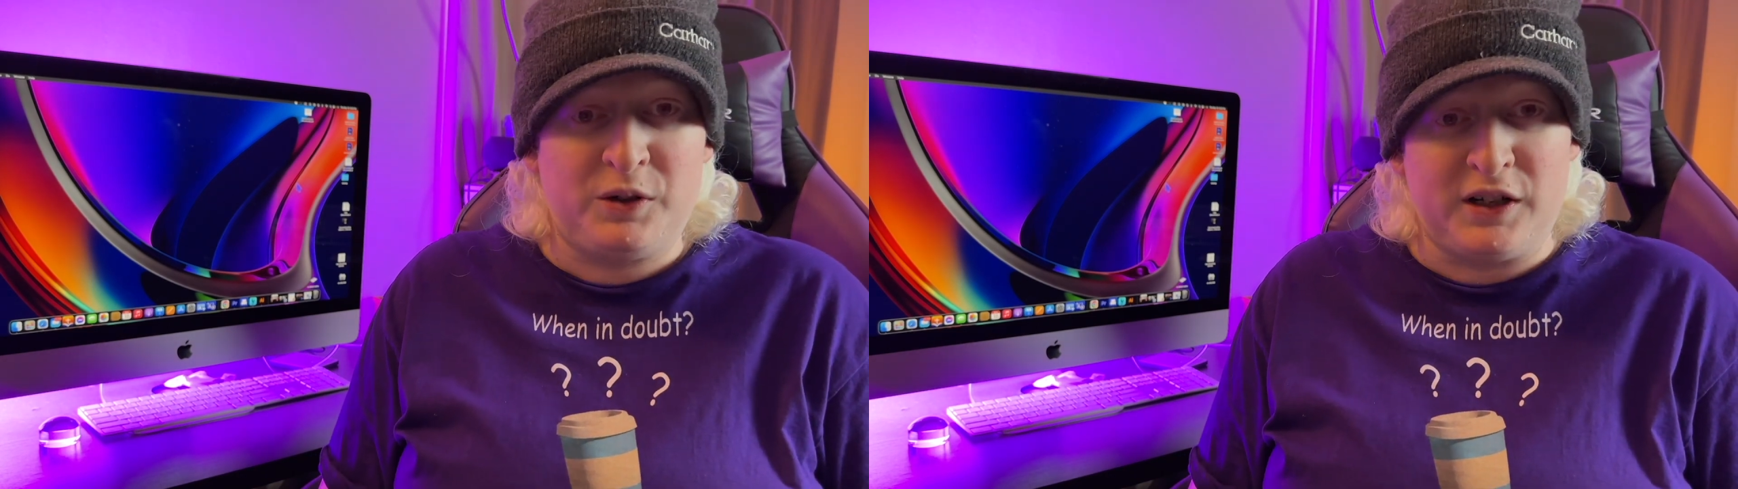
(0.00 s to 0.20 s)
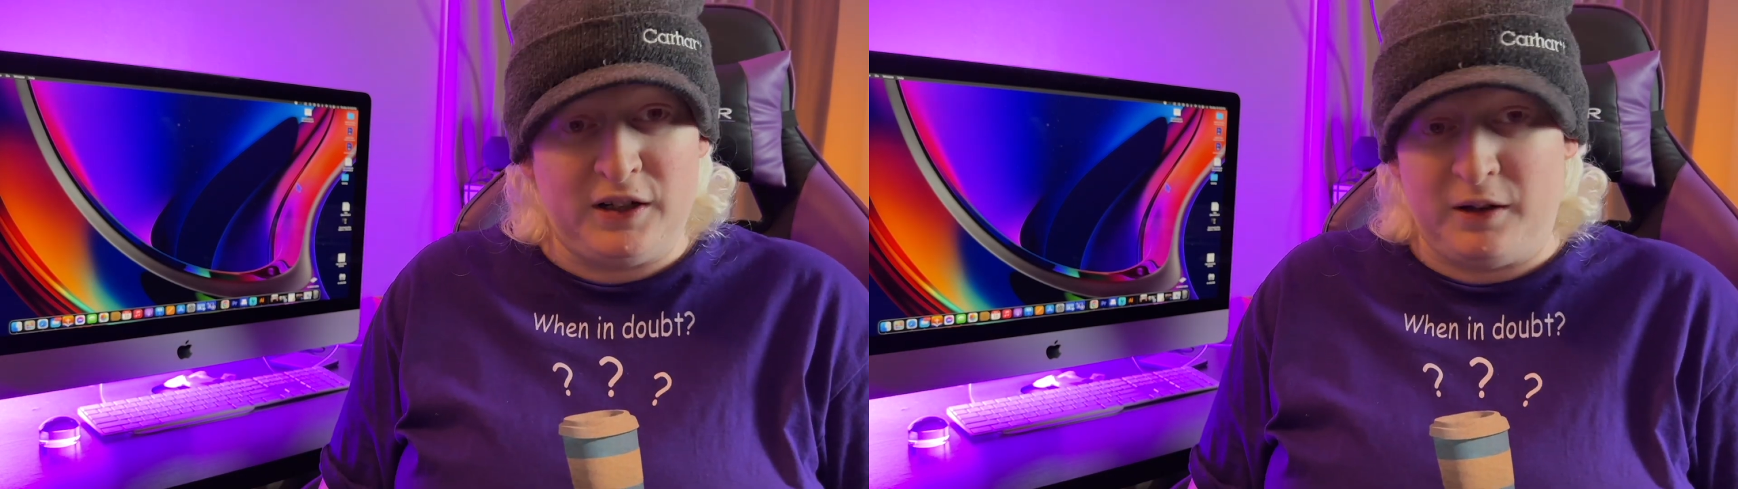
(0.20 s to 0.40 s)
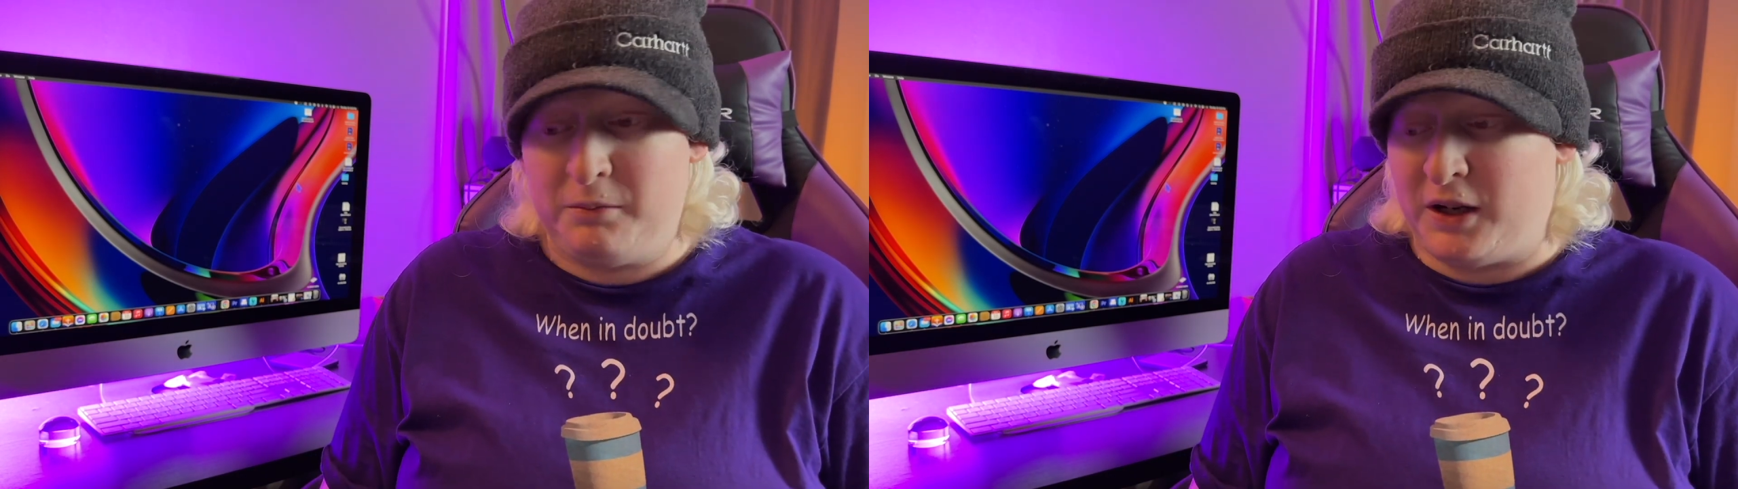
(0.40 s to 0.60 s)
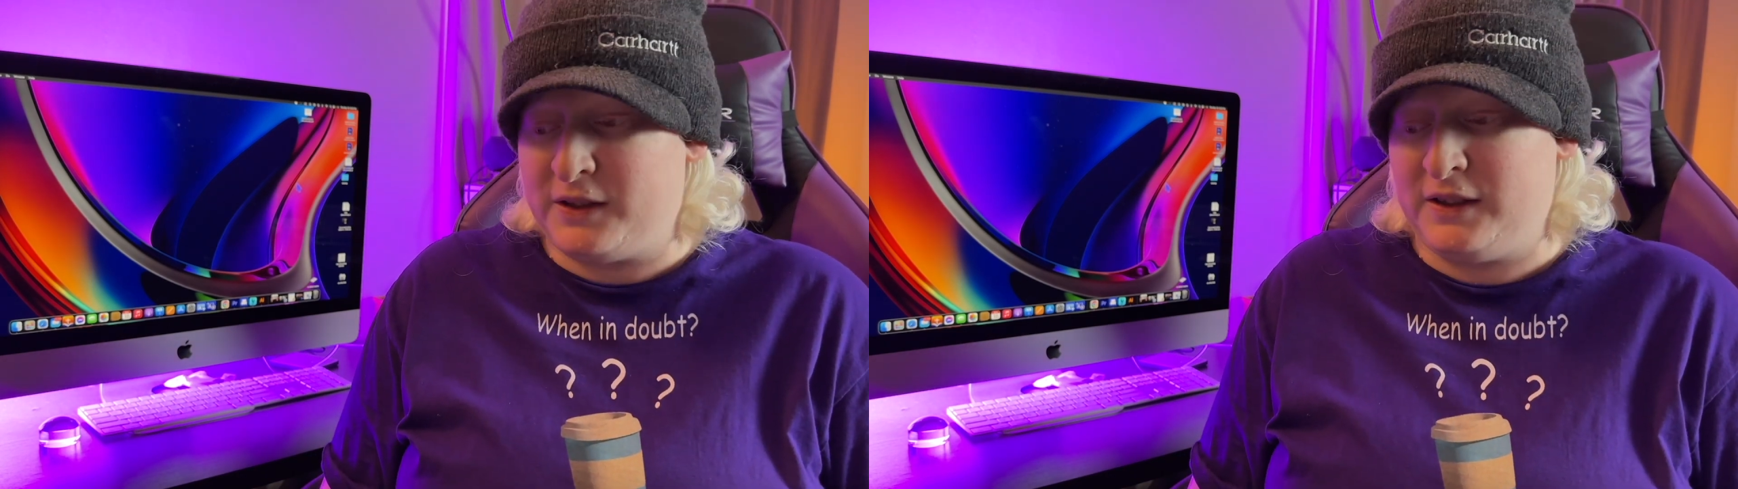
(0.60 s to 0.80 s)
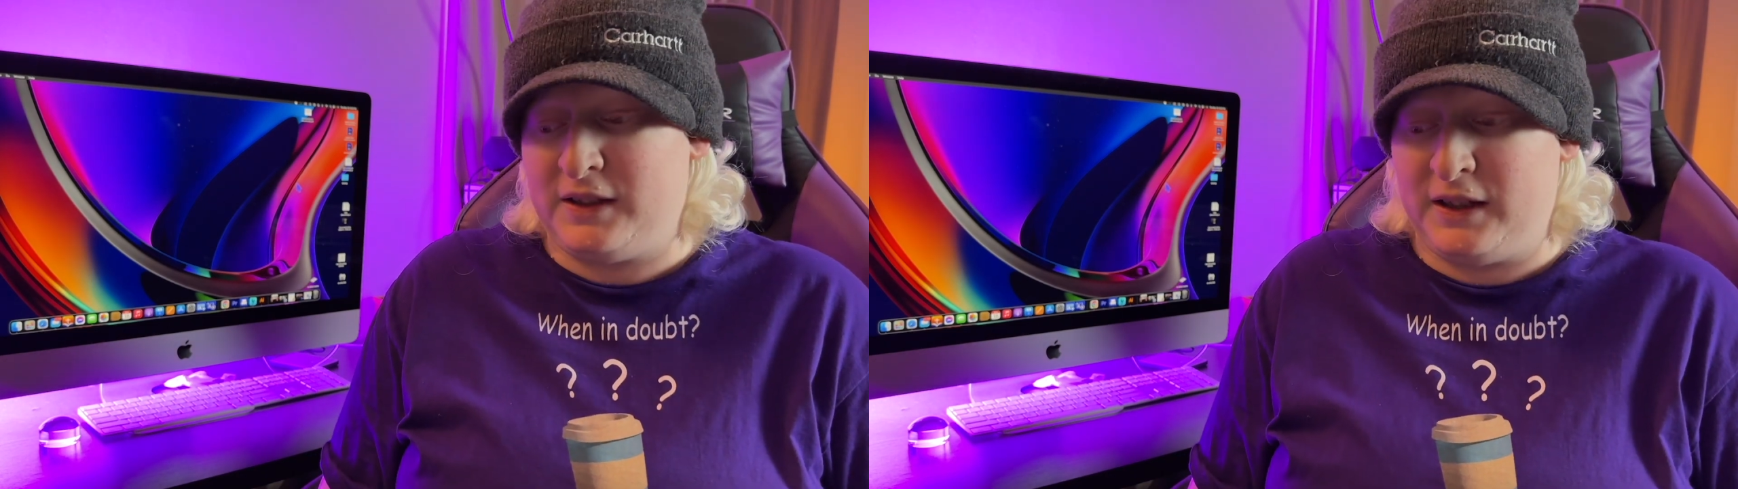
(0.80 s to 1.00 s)
going to unbox
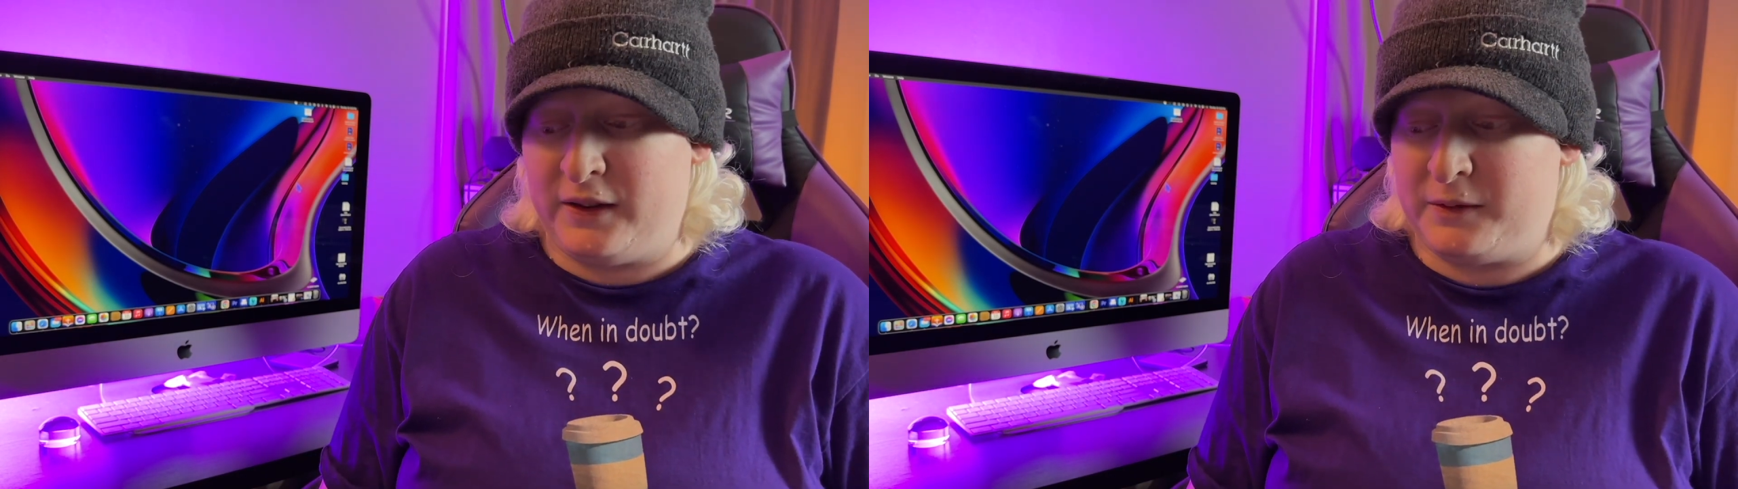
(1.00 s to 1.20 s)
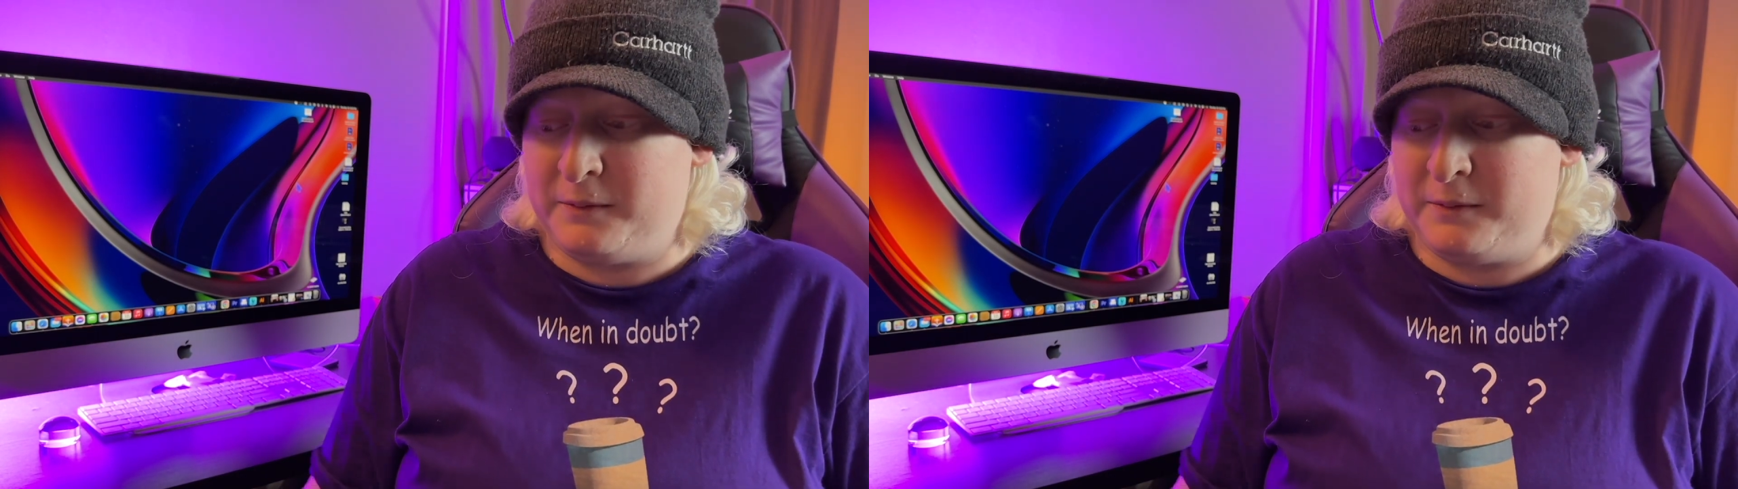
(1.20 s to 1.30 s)
it together.